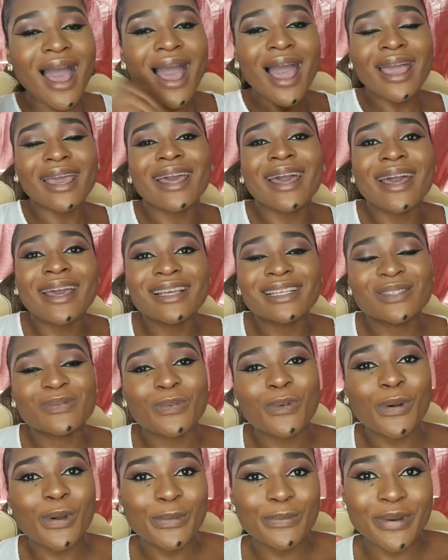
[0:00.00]
Hi guys,
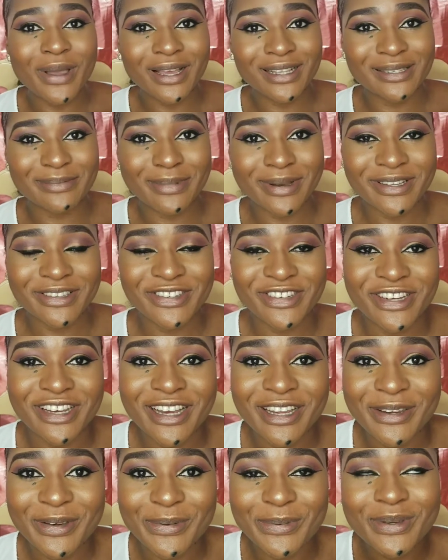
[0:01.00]
welcome back to my
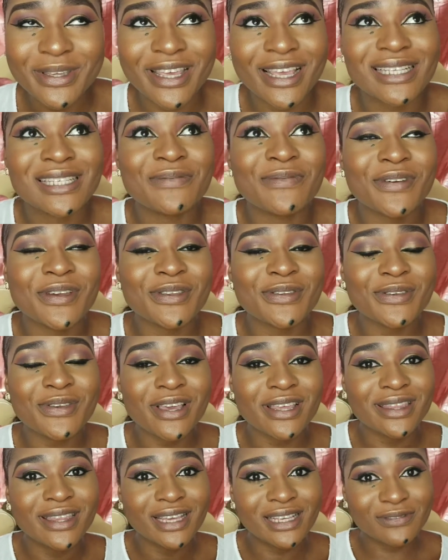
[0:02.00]
channel. In case if you're new
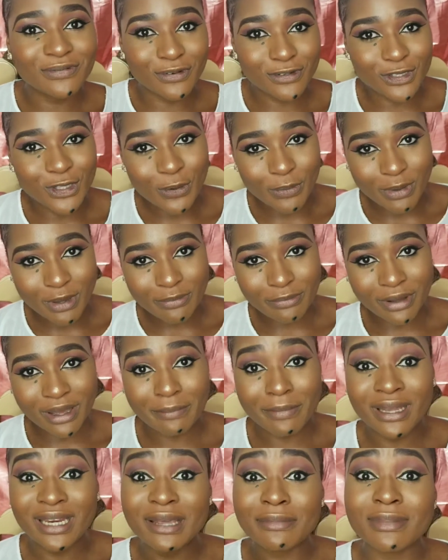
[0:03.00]
here, thanks for stopping by.
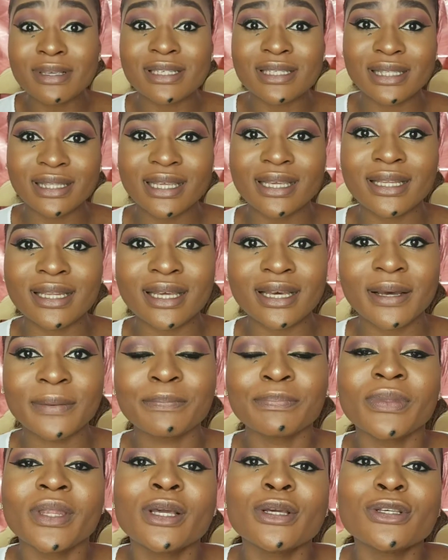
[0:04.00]
My name is Linda.
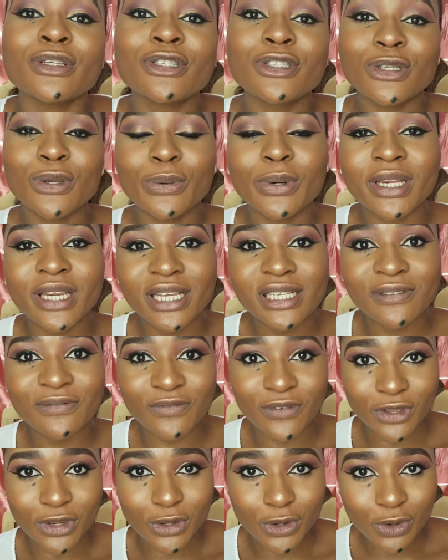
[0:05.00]
So in this
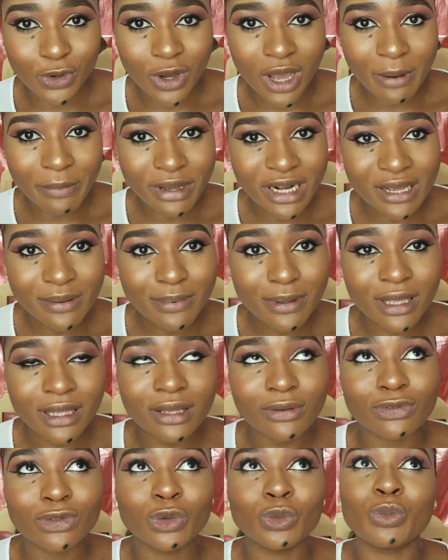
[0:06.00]
video, I'm going to be
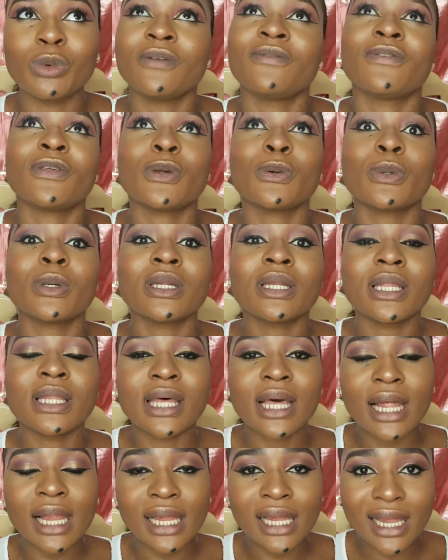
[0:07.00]
reviewing the
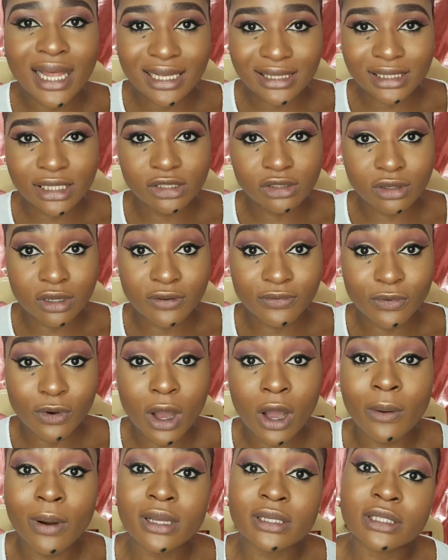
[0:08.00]
Classic 24
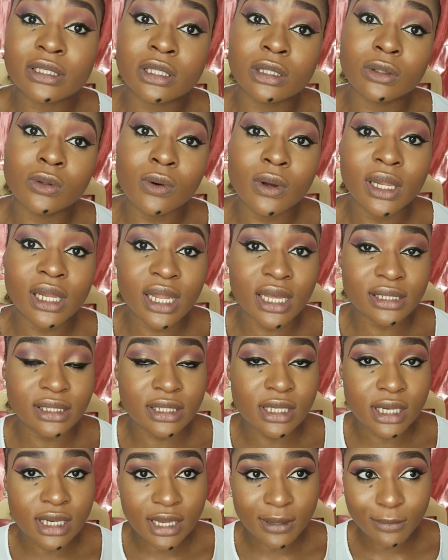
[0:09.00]
Hours Long
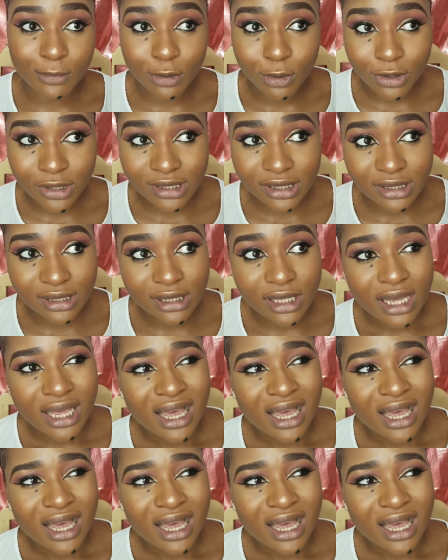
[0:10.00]
Lasting Lip Gloss.